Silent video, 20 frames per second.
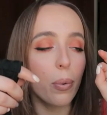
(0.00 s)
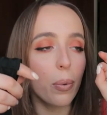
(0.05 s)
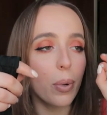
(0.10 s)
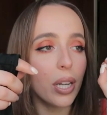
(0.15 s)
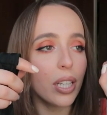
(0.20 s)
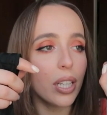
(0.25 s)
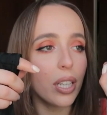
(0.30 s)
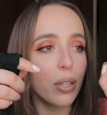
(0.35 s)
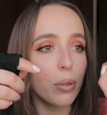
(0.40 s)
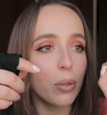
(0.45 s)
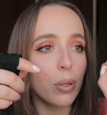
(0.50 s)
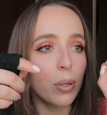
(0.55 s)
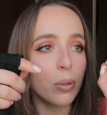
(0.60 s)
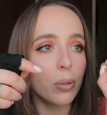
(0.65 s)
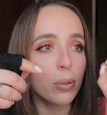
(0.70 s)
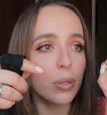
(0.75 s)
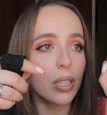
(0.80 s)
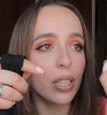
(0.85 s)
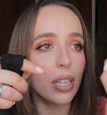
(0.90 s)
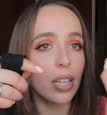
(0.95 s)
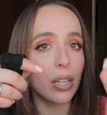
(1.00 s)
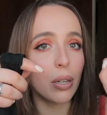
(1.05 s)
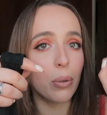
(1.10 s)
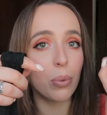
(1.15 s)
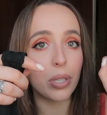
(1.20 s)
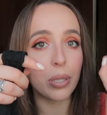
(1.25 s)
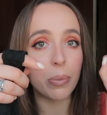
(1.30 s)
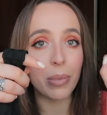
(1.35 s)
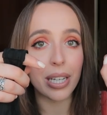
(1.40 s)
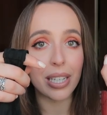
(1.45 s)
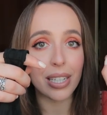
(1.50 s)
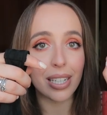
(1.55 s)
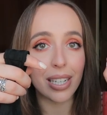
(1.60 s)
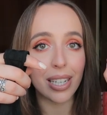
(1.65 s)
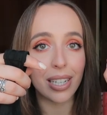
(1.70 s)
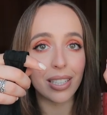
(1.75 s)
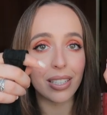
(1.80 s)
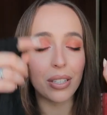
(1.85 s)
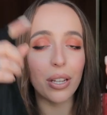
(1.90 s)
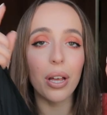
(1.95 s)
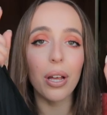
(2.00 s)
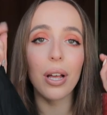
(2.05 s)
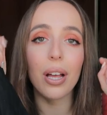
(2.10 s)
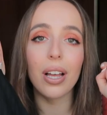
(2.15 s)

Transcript: €1, and it was my size.